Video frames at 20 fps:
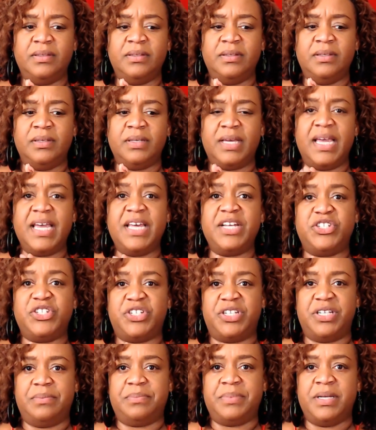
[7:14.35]

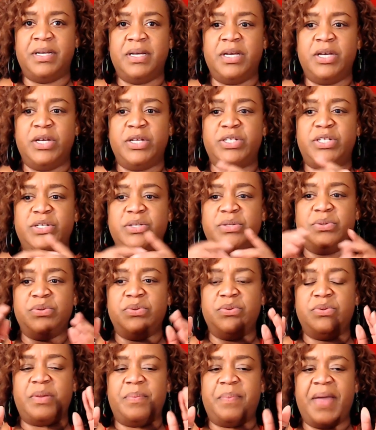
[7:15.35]
kinship
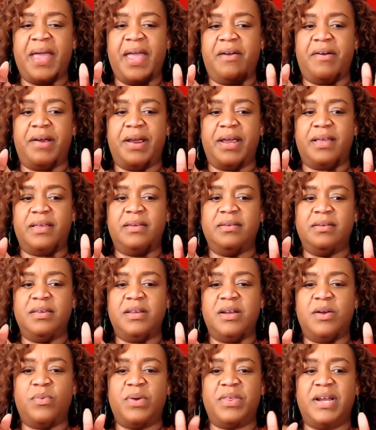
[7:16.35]
to the pairing, you
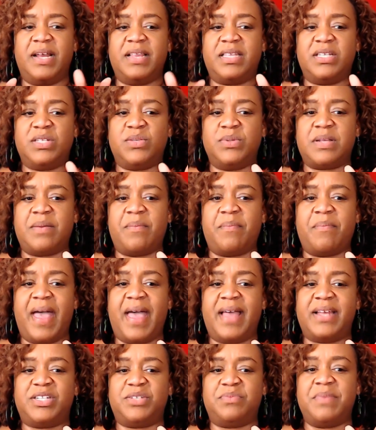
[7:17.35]
know, whether or not this was a
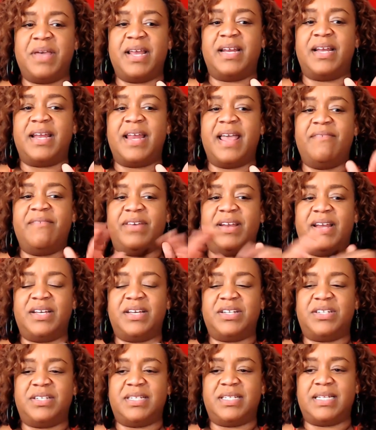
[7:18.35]
match made in heaven, I
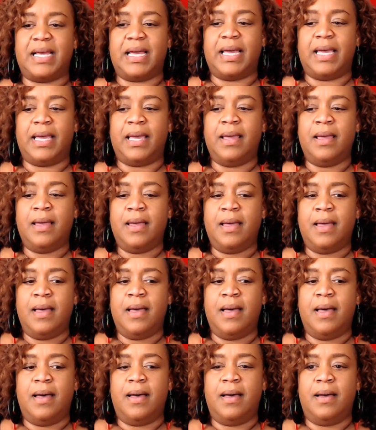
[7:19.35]
should say,
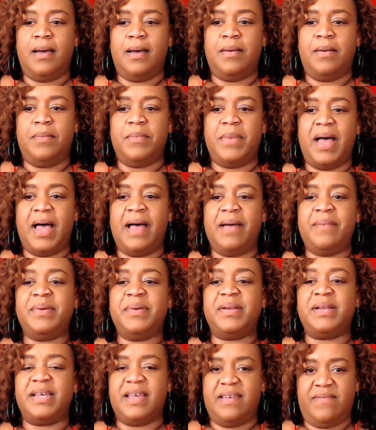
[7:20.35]
I
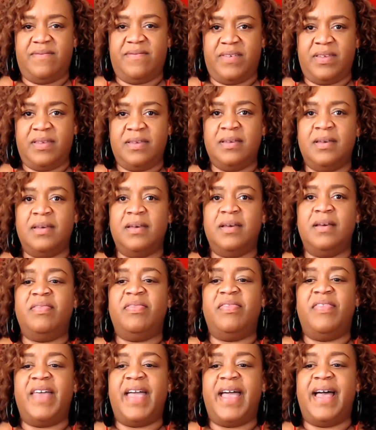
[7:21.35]
believe
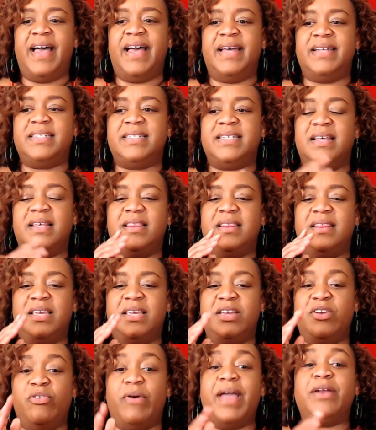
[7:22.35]
that the
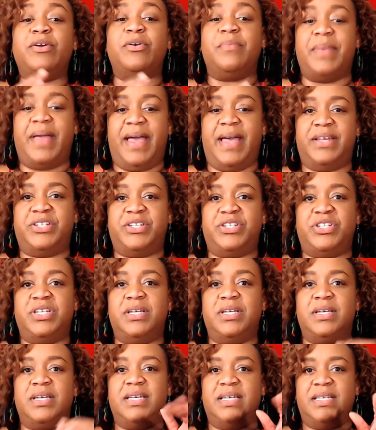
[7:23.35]
greater match
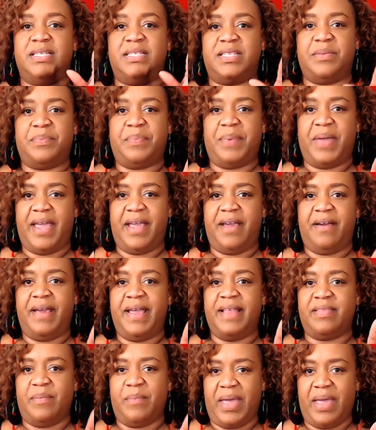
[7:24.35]
is the pear
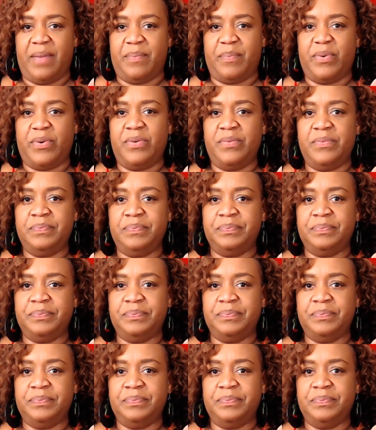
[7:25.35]
and the maple.